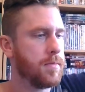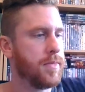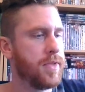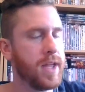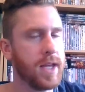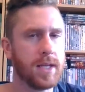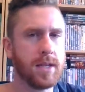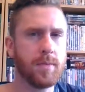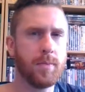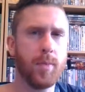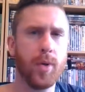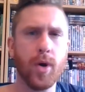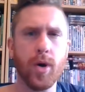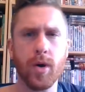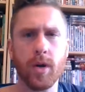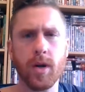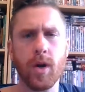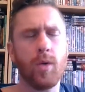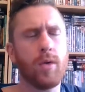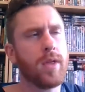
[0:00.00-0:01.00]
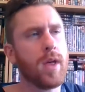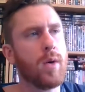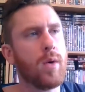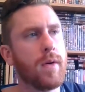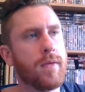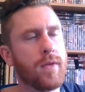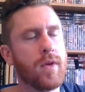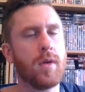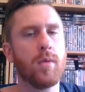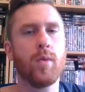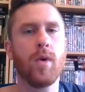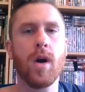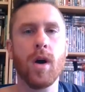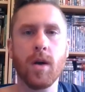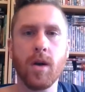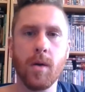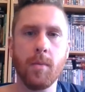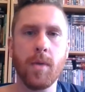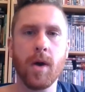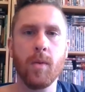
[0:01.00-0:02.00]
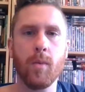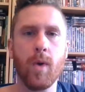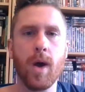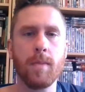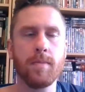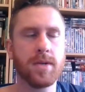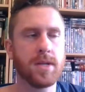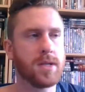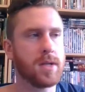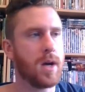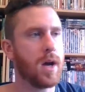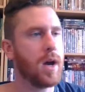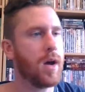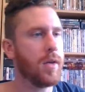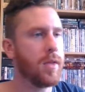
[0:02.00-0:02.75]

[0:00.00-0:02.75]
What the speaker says: this book, although I've got work on my website,